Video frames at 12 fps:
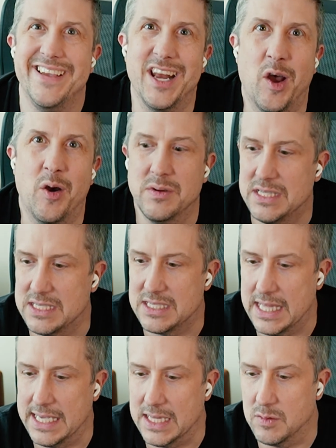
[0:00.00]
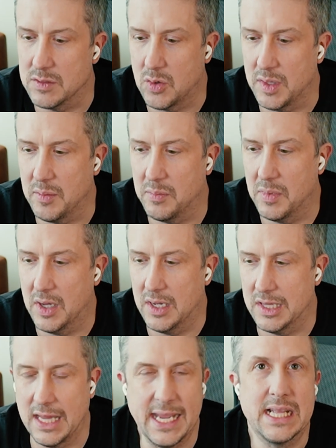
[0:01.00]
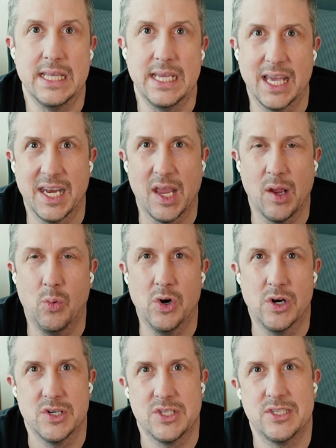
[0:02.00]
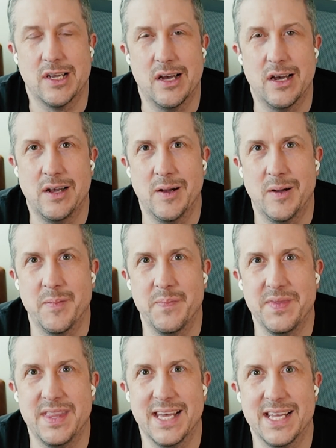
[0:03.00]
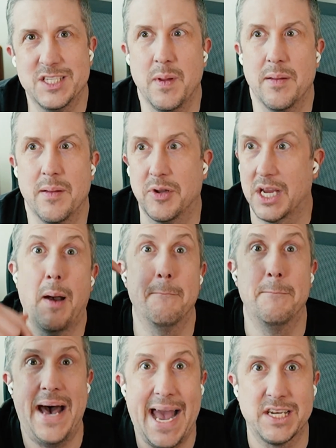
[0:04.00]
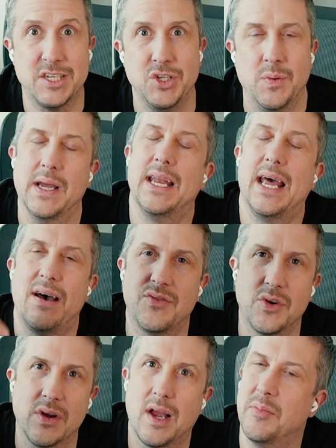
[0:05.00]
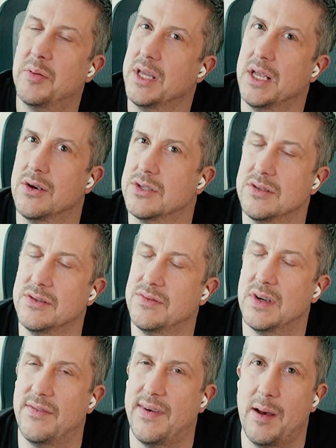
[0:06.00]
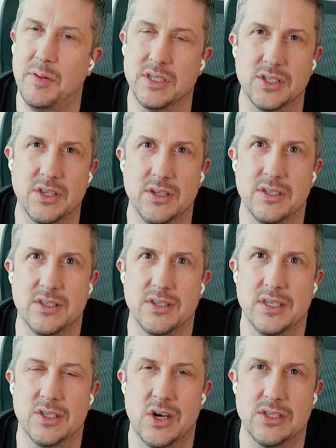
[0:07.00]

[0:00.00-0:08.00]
it was this thing that was only likely going to get worse. That to be able to come back to it after a couple of years of Apple is